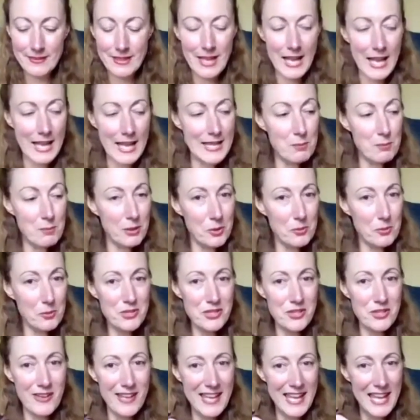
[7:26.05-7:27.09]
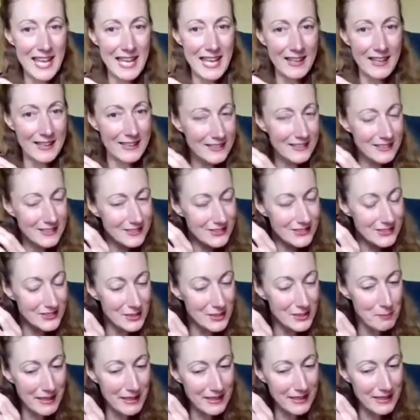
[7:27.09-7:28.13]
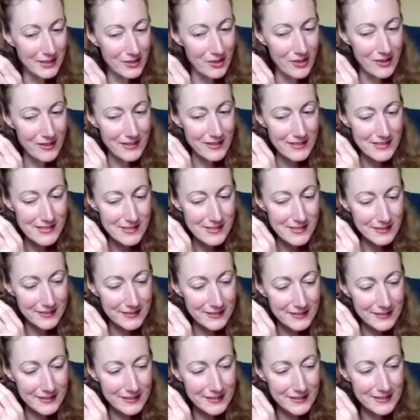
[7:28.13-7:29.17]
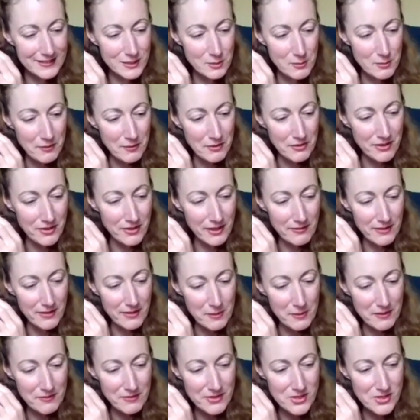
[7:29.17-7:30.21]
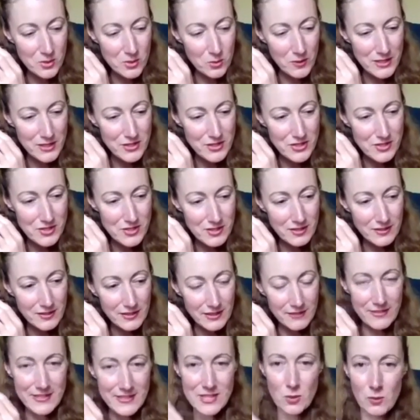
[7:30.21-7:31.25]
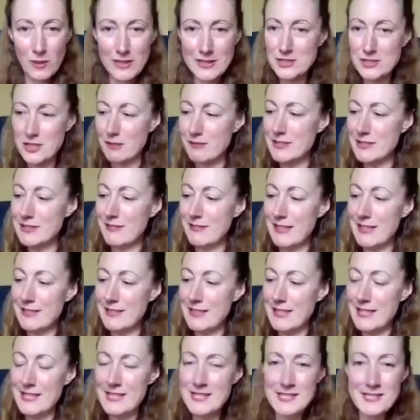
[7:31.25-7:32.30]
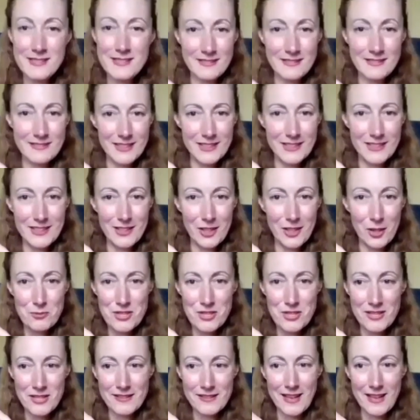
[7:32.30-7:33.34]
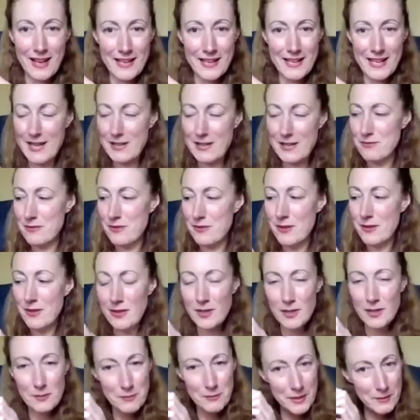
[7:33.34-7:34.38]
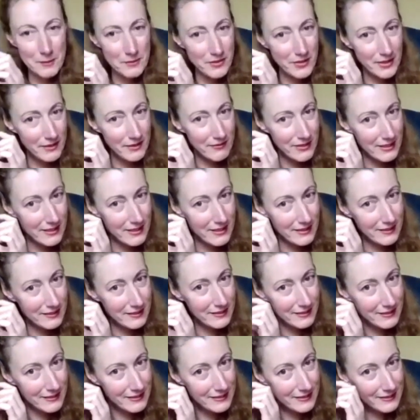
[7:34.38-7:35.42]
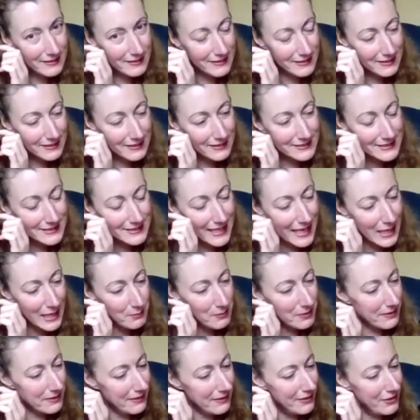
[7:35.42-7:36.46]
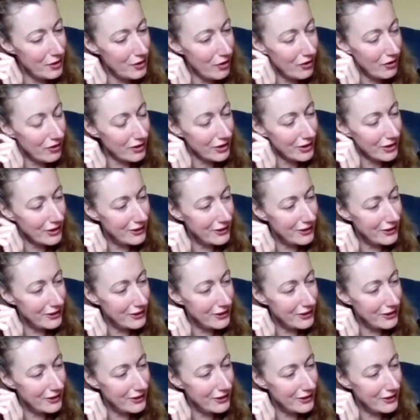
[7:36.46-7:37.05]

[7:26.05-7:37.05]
And then put it up to your ear. Does it make a noise? So maybe if you give it a bit of a squidge, if it's quite solid like this object that I have, maybe if you give it a tap, a knock.